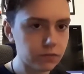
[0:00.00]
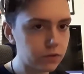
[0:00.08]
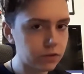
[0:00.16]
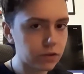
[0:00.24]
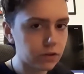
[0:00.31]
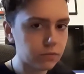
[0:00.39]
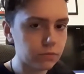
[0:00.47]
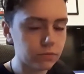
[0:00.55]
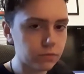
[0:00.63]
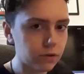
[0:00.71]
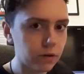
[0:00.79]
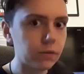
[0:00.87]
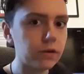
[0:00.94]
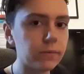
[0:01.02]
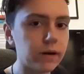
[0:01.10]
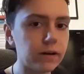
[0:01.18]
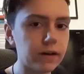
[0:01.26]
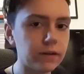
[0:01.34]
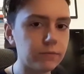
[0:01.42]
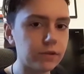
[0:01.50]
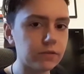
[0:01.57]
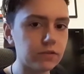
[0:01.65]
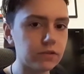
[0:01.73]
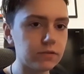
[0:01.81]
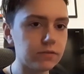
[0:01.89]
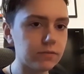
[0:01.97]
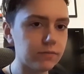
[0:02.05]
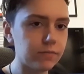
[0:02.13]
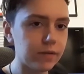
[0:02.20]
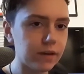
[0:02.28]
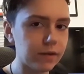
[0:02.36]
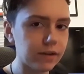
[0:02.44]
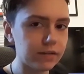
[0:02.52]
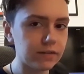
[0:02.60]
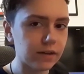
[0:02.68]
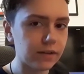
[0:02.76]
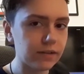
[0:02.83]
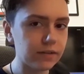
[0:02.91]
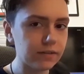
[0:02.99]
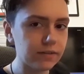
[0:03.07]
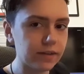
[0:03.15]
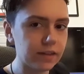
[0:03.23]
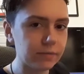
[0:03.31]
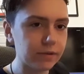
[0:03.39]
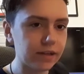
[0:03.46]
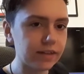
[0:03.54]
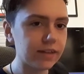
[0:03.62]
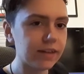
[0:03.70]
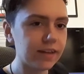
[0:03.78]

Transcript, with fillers: or do you know what I'm on about? And we'll just be a bit silent, and he'd be like,